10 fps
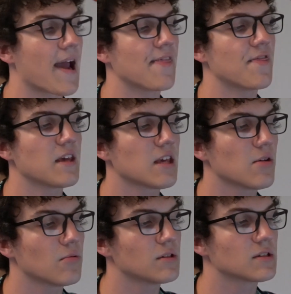I think
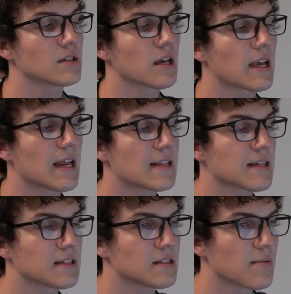he was like an
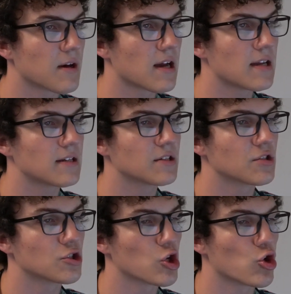anti-Semite,
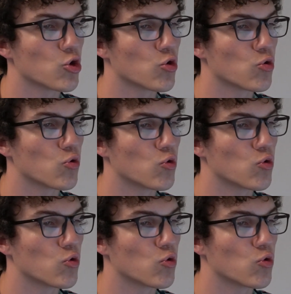so